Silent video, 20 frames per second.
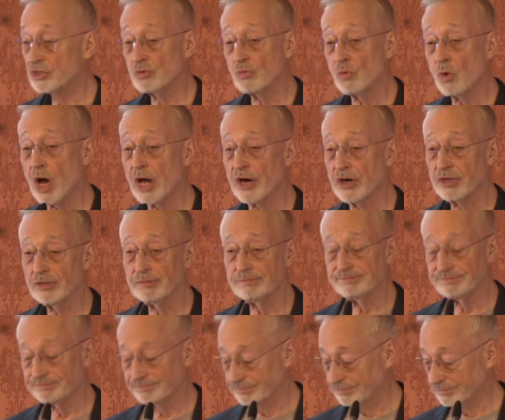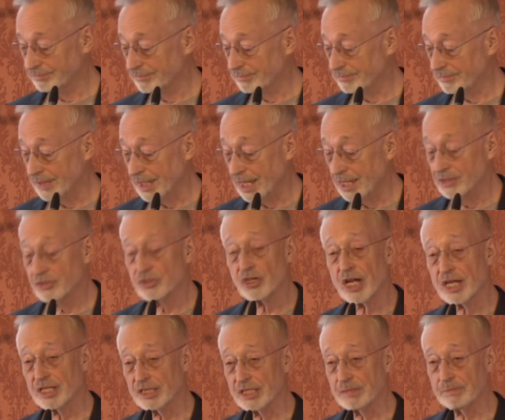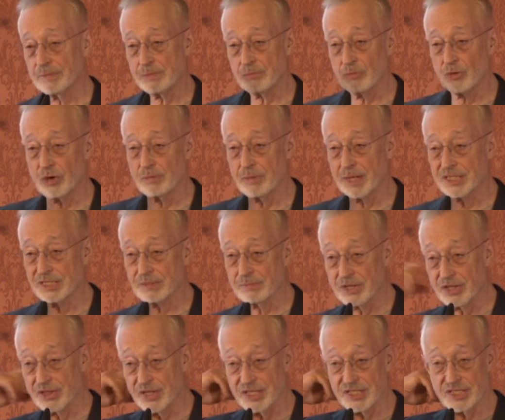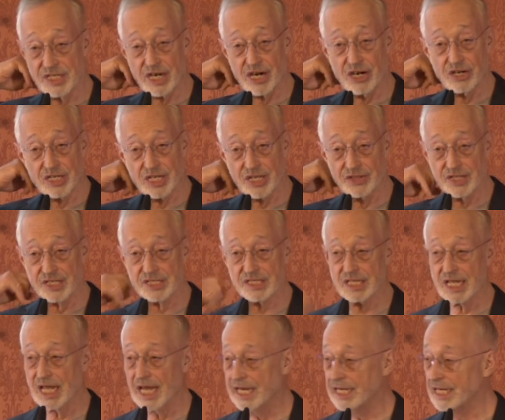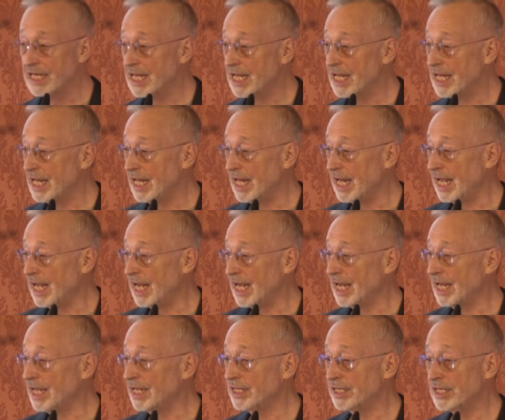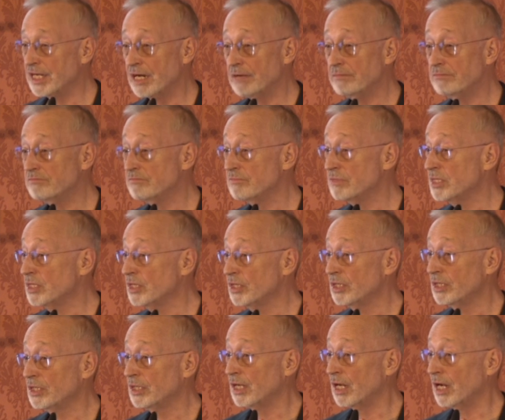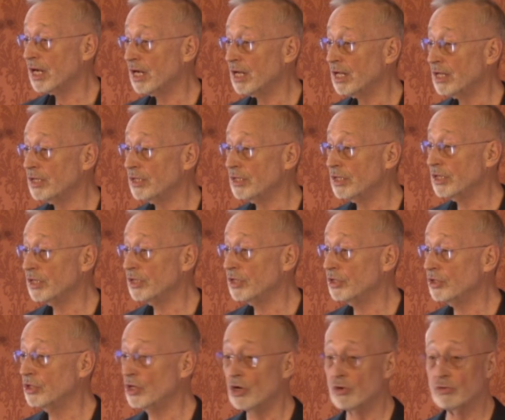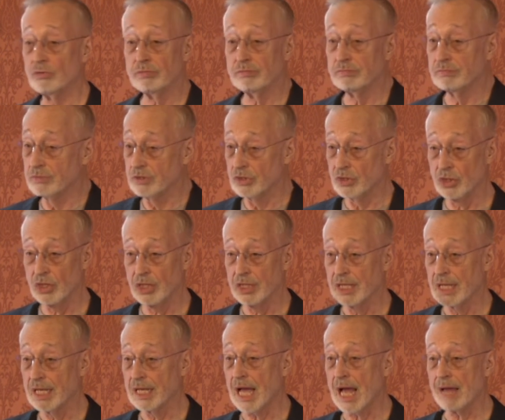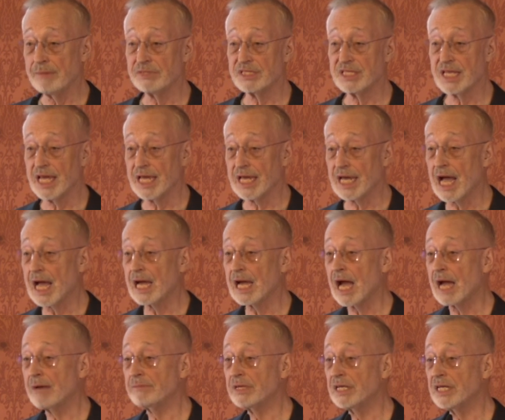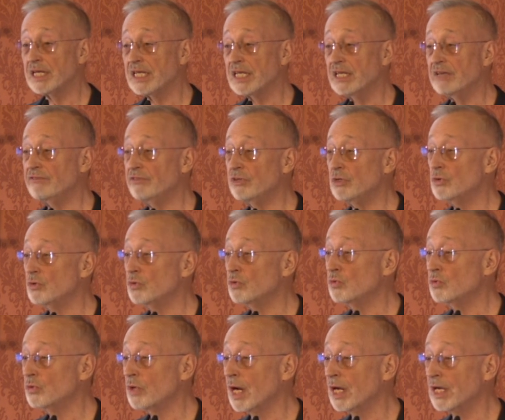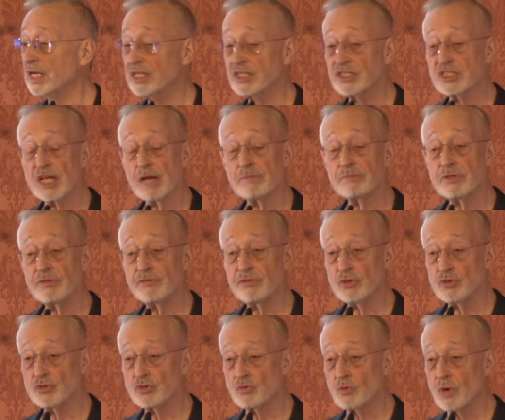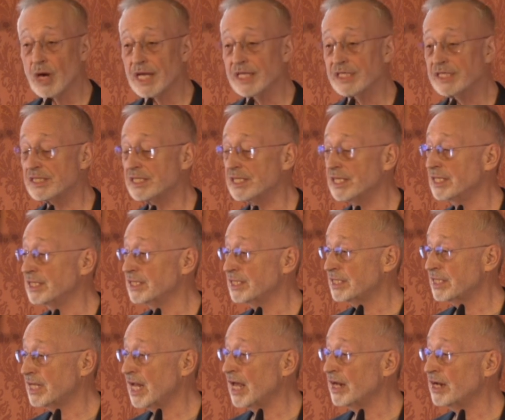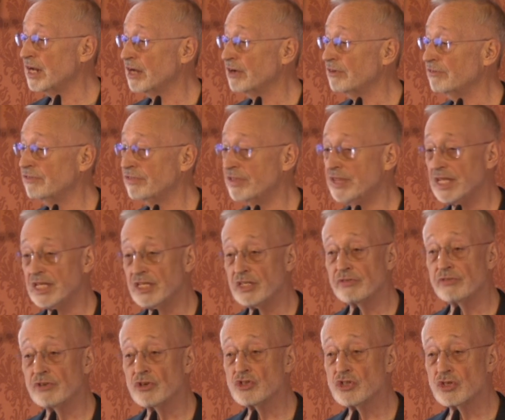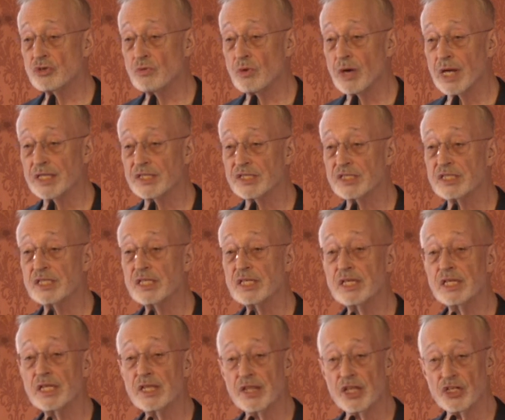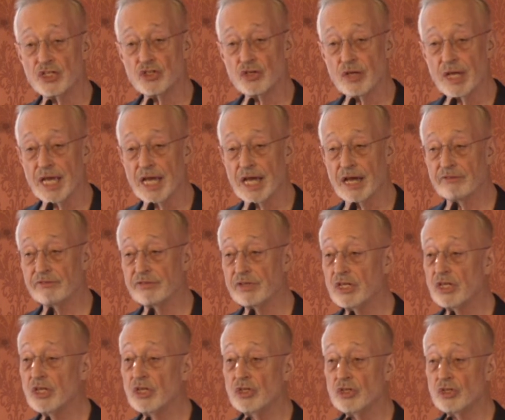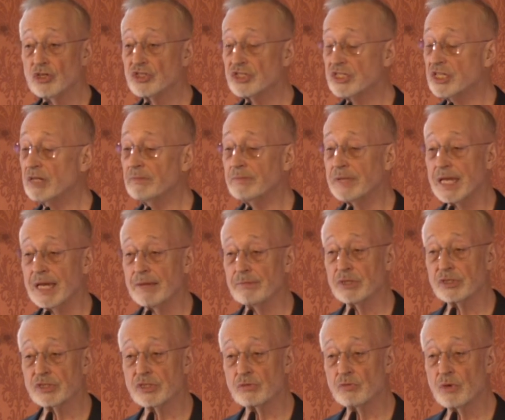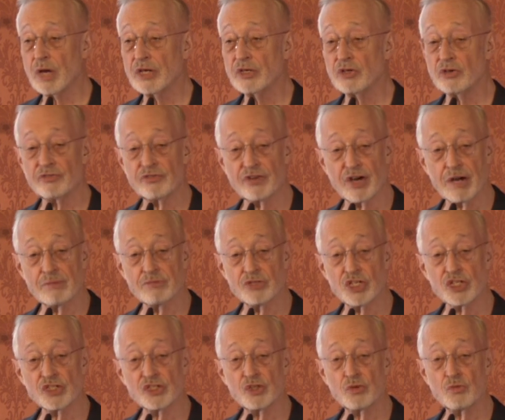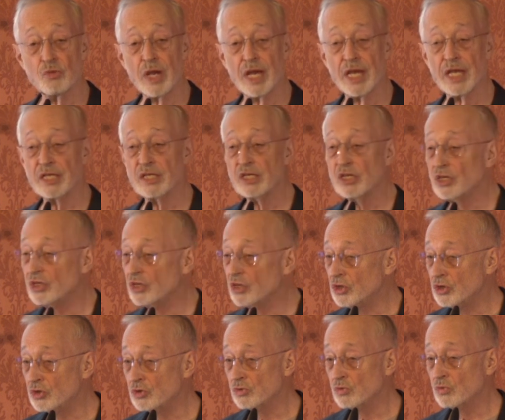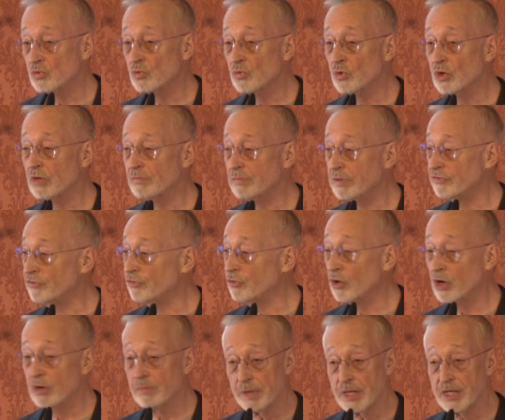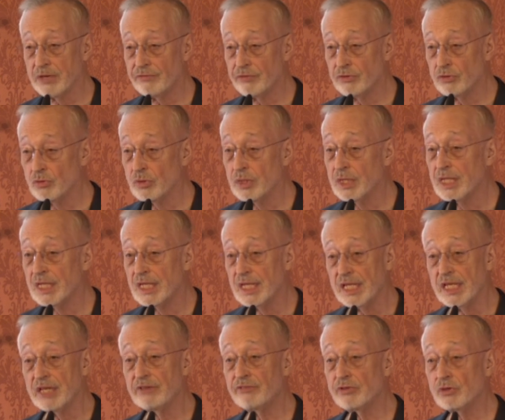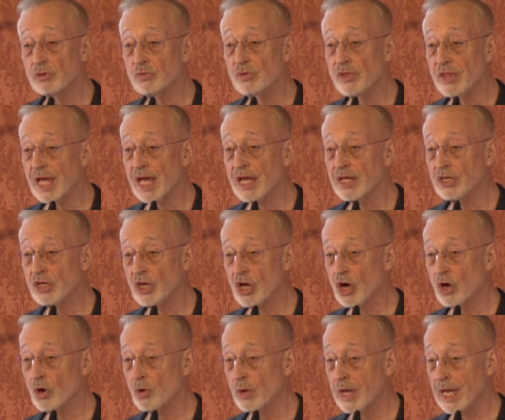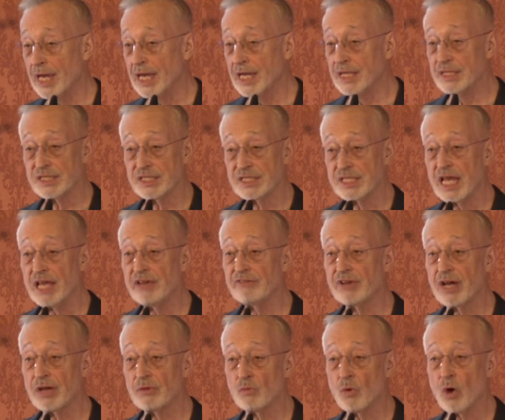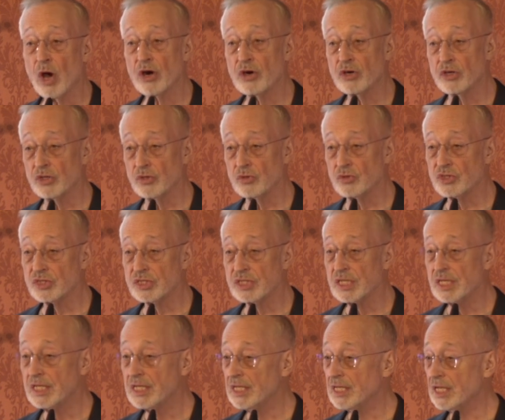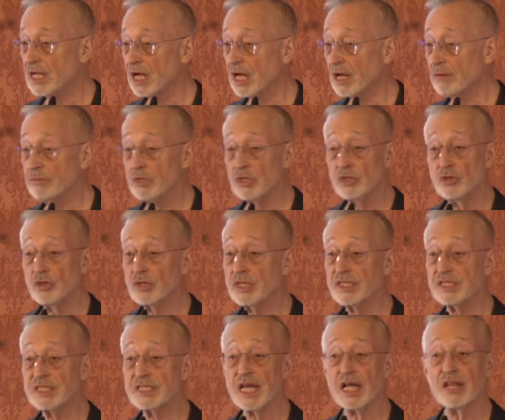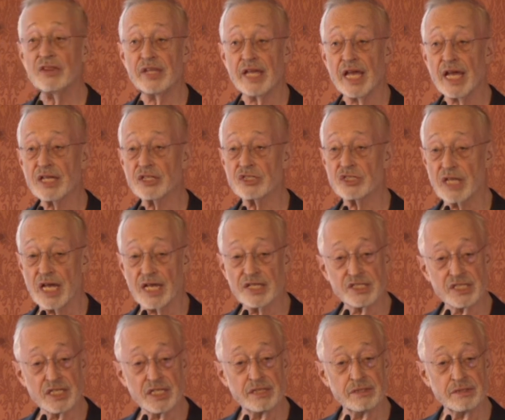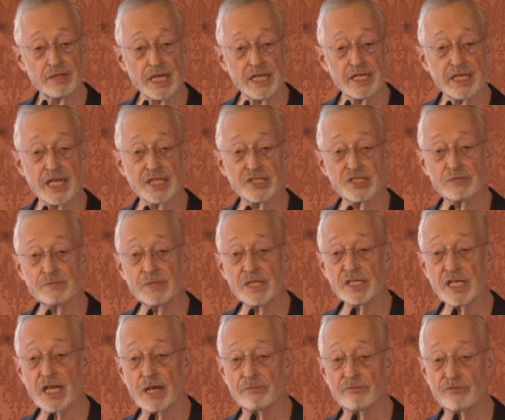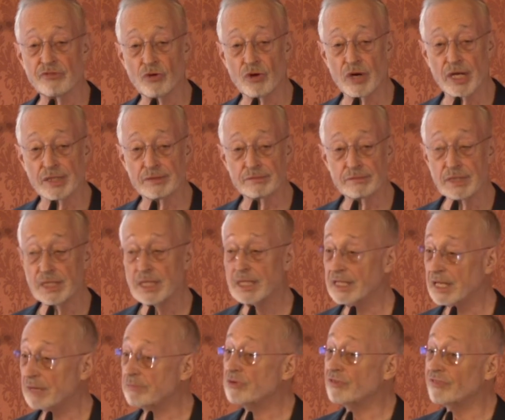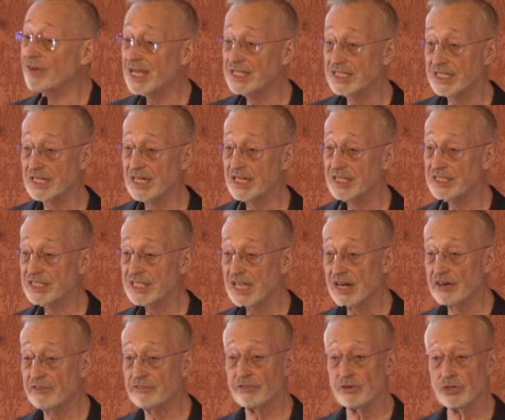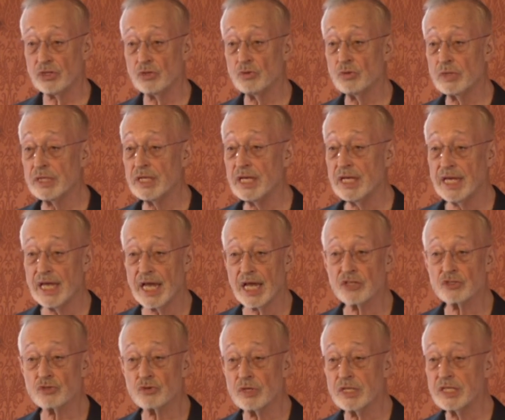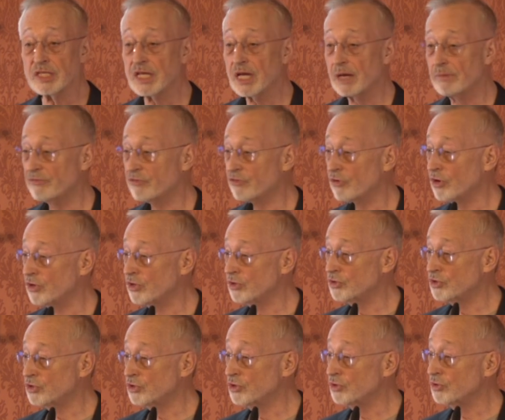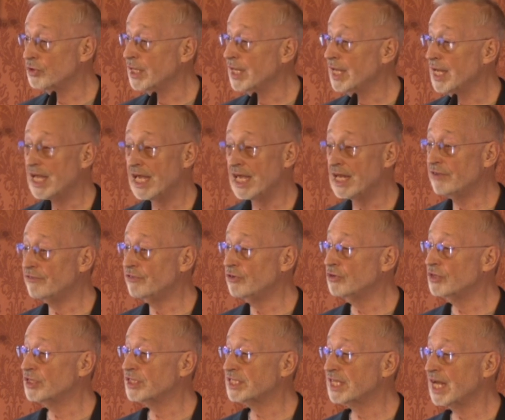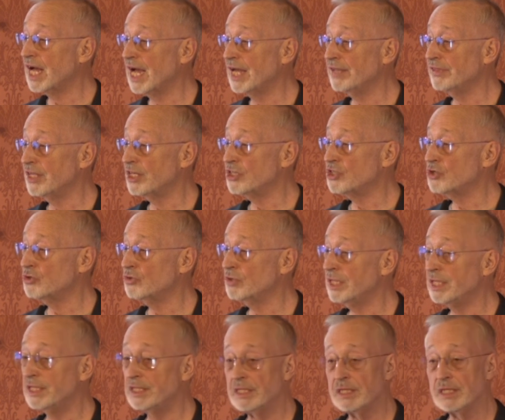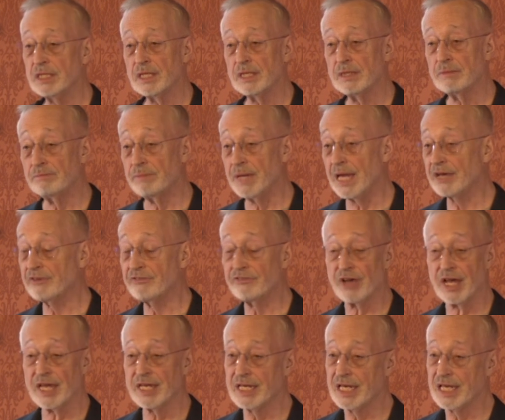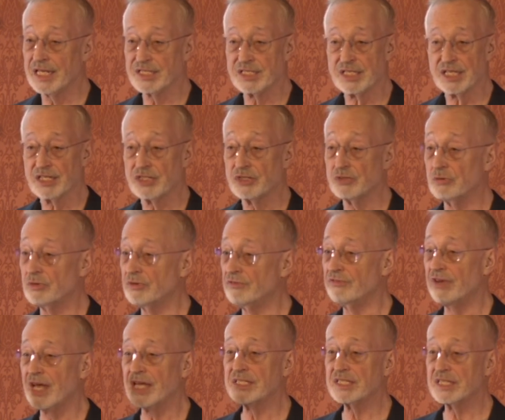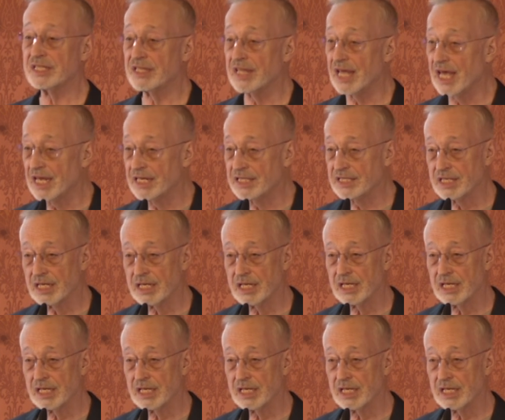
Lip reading: water. I'll talk a little bit more about some of the things that aren't on this slide. And, you know, I'm saying I'm going to give you consumptive use rights instead of the diversion rights that you have. You'll still be able to run your farm just the way you were before. But if you then go and save on water use, you can sell the excess and get some income for it. That provides an incentive for you and extra income for you too. And if you decide that you need bank financing to invest that